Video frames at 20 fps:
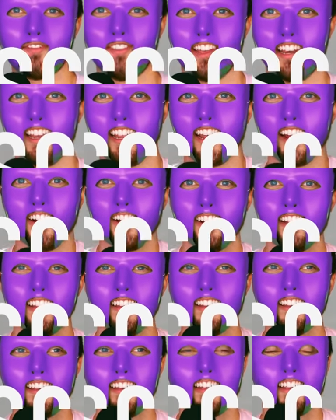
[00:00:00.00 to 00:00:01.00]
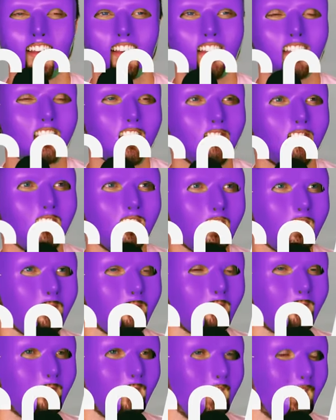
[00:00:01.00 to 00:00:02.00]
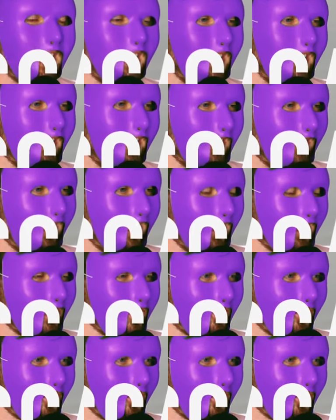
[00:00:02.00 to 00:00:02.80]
video. Does that feel like a